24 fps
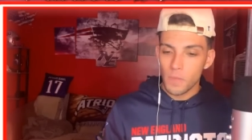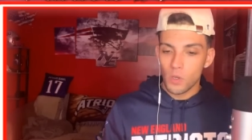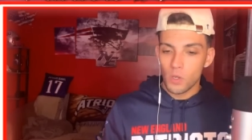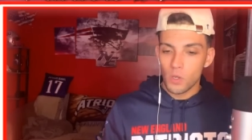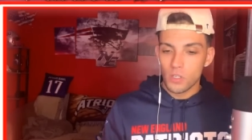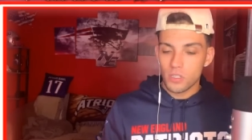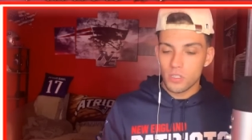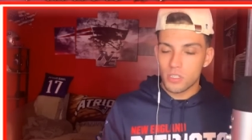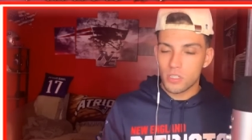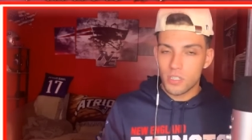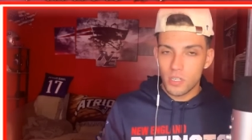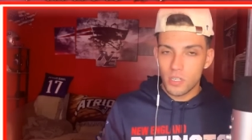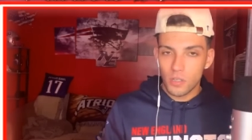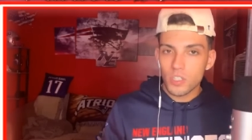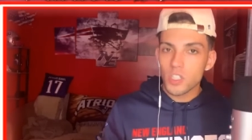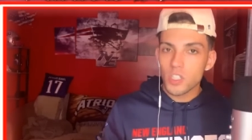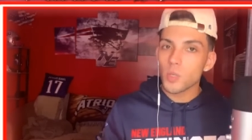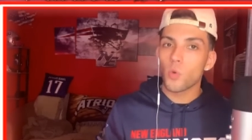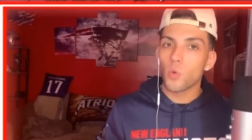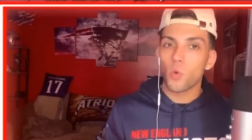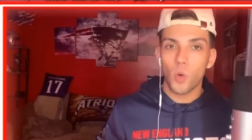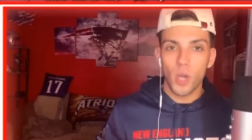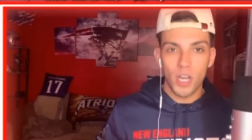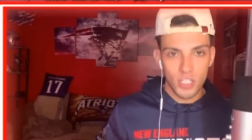still
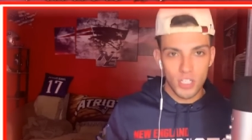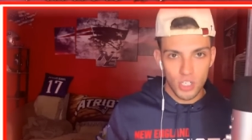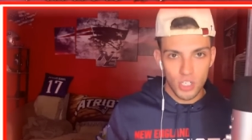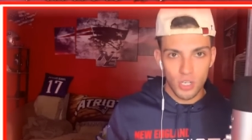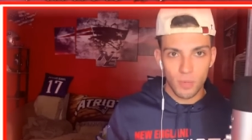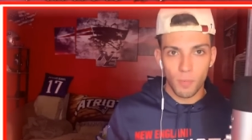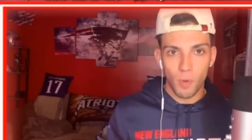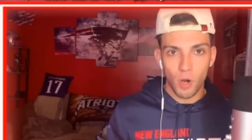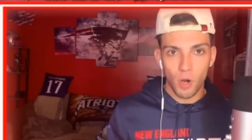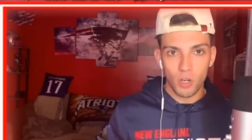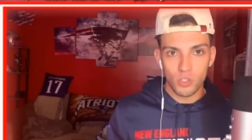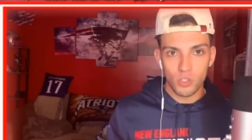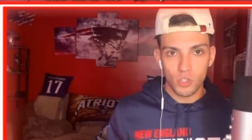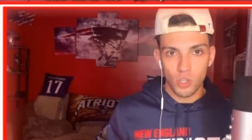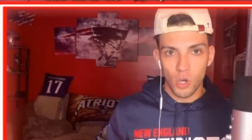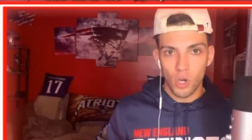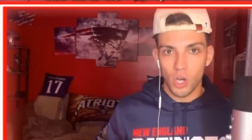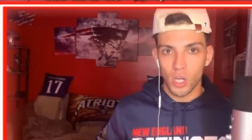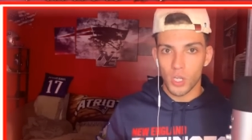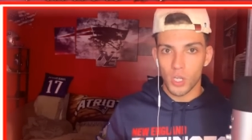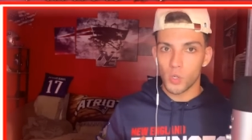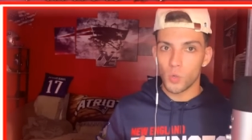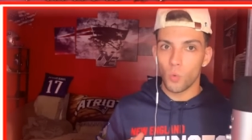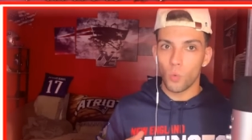some question marks
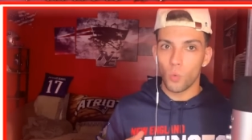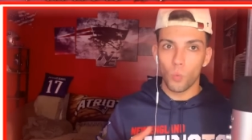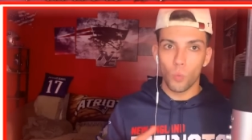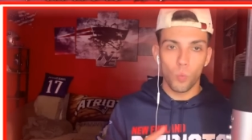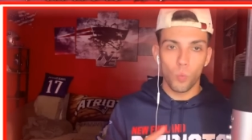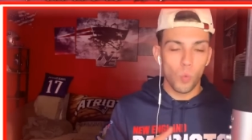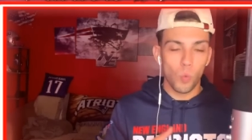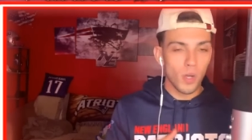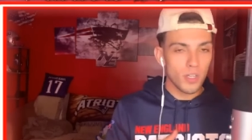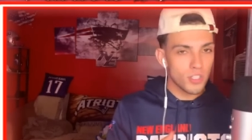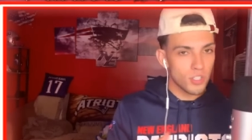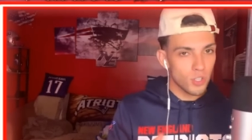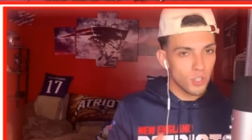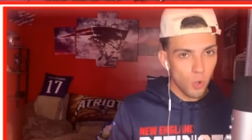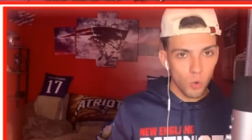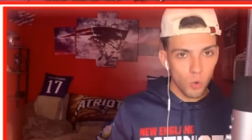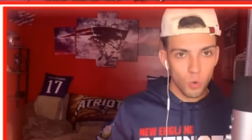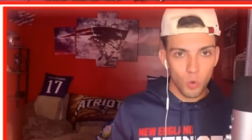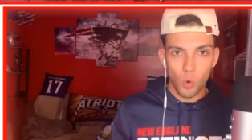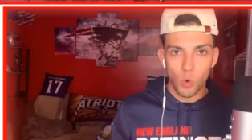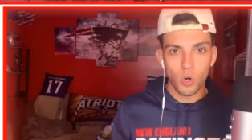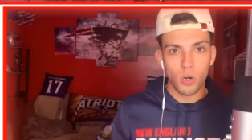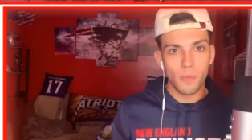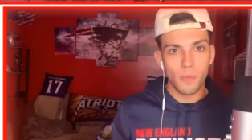on what's the whole
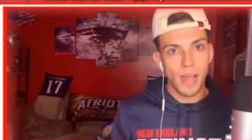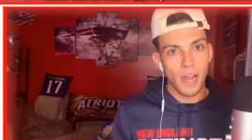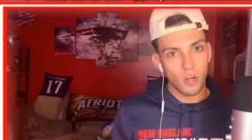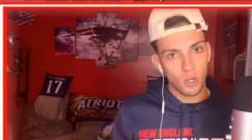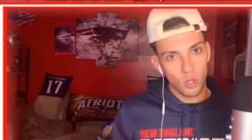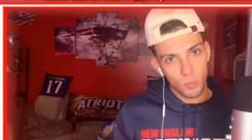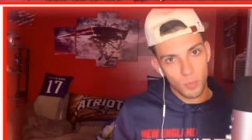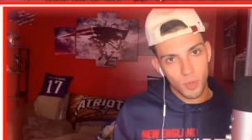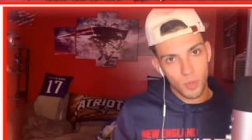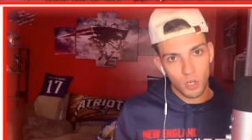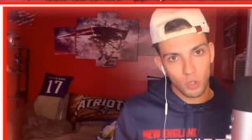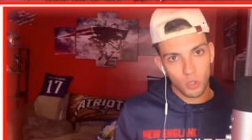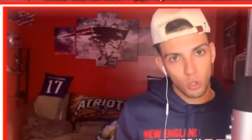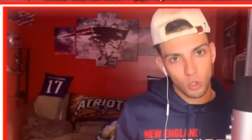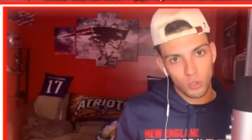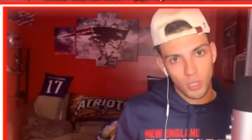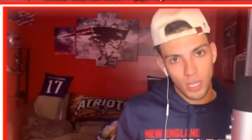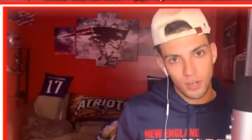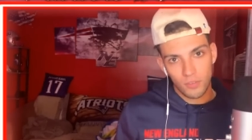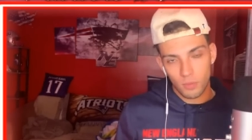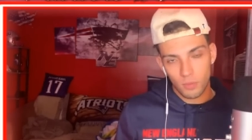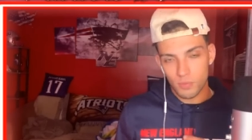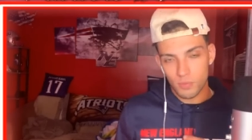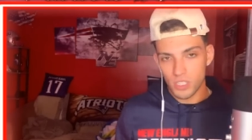cornerback group going to look
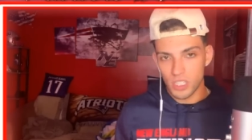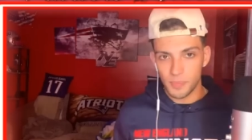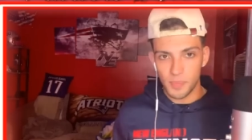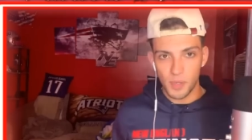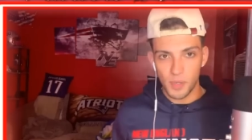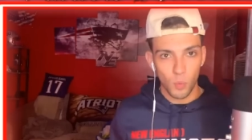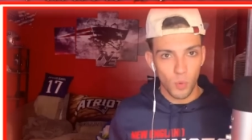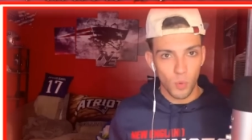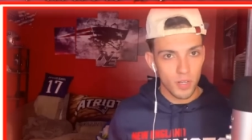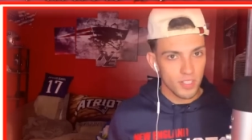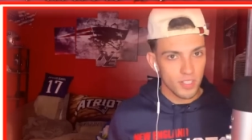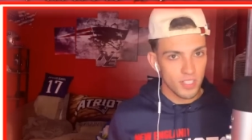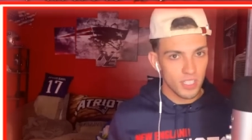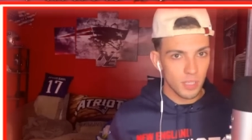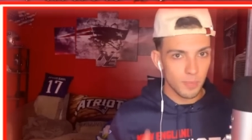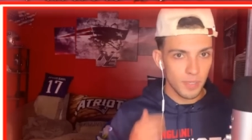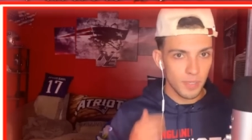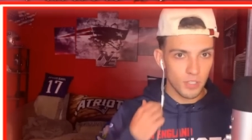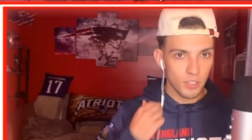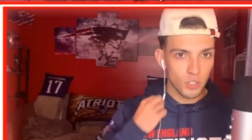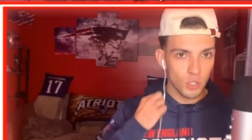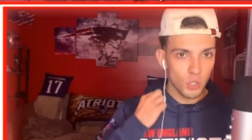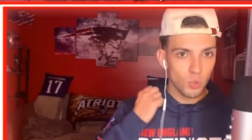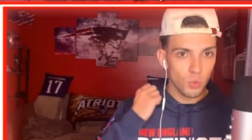like from CB1 to
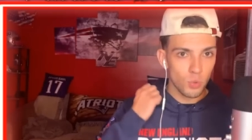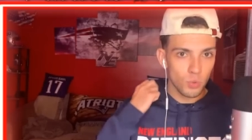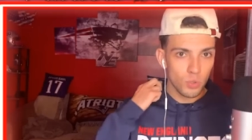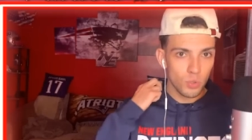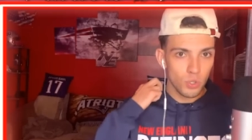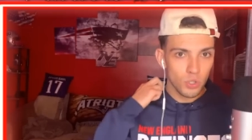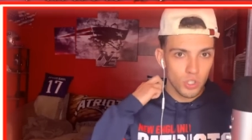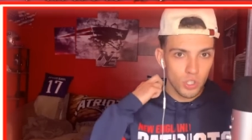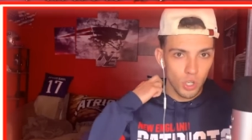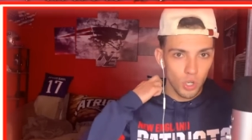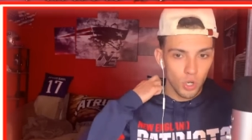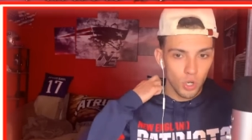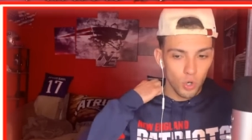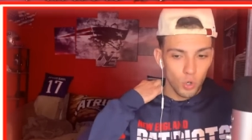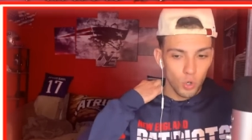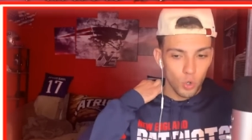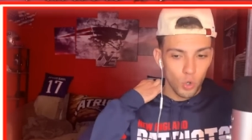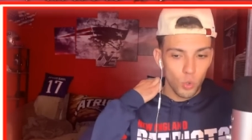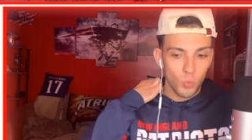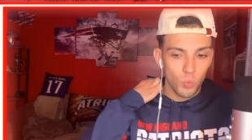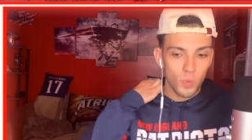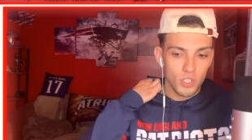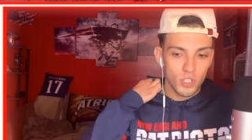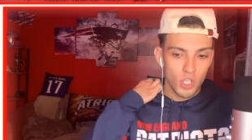CB2 to
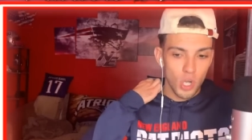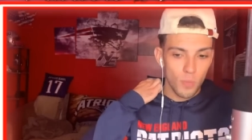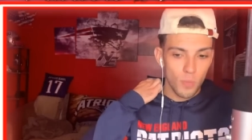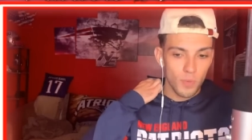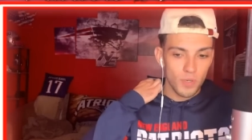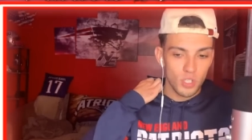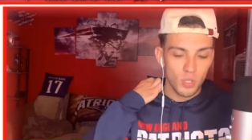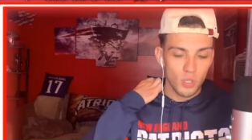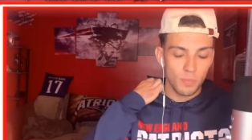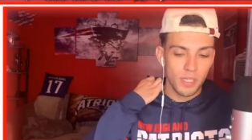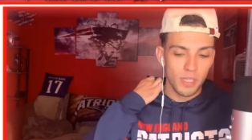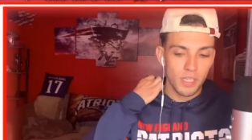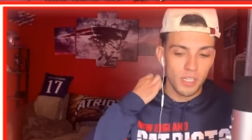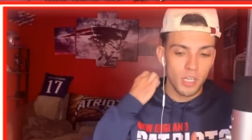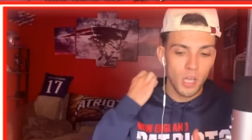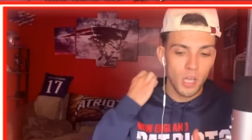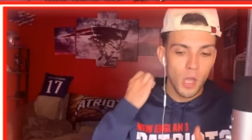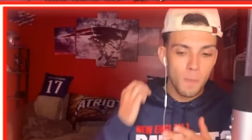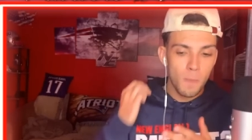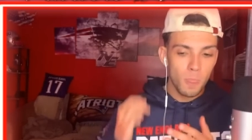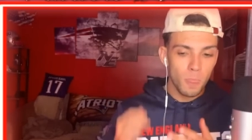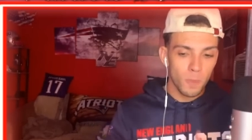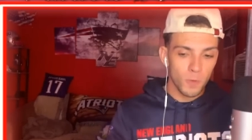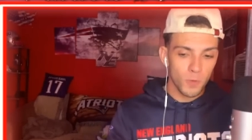who is going to be
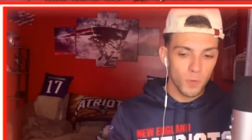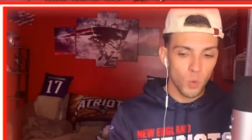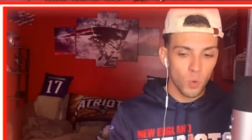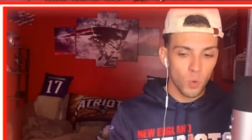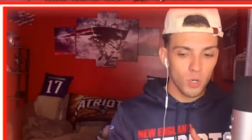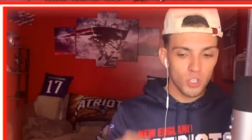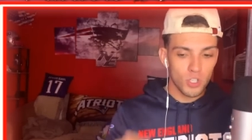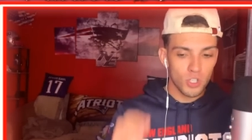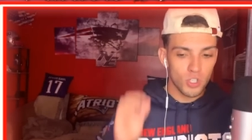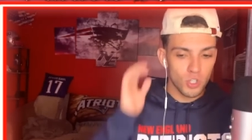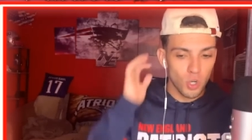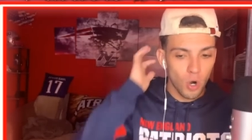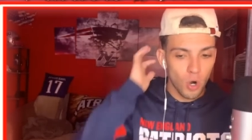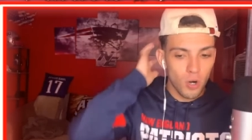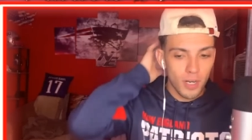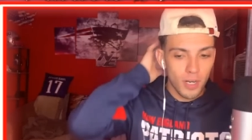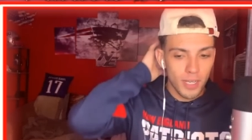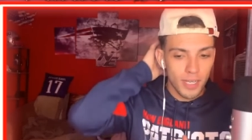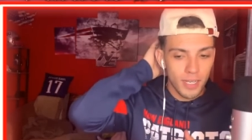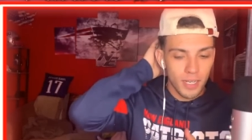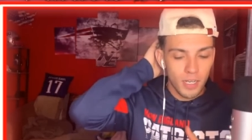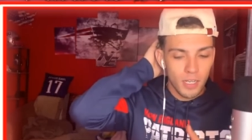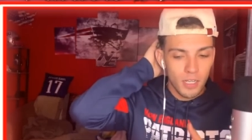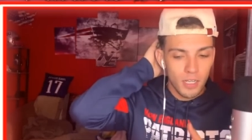your
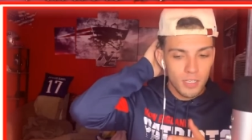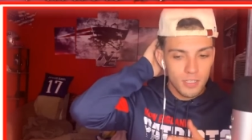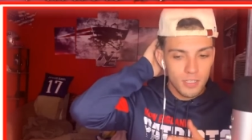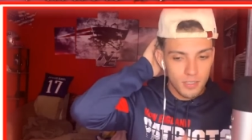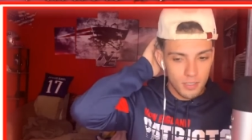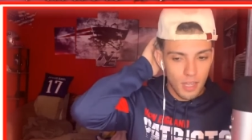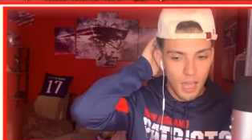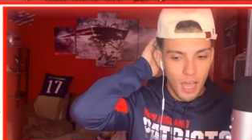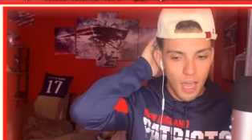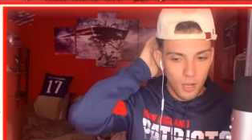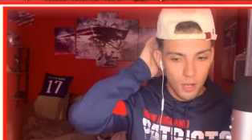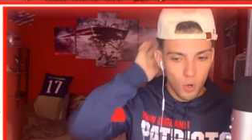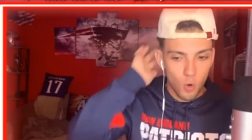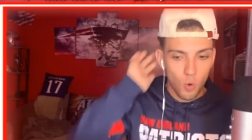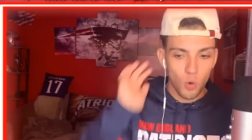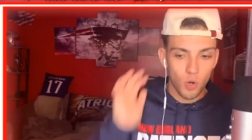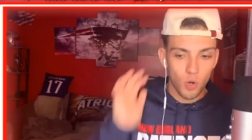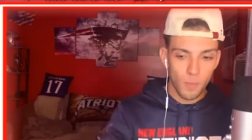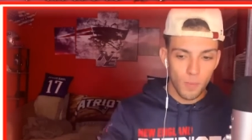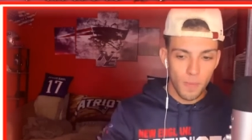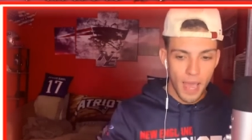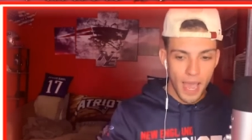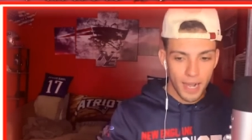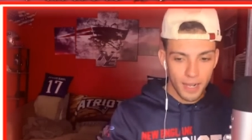starting slot
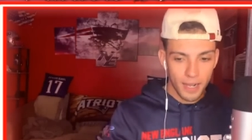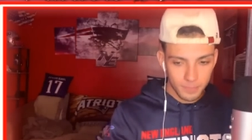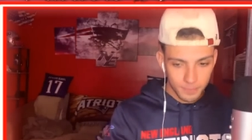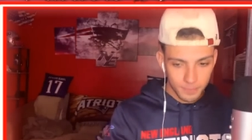cornerback.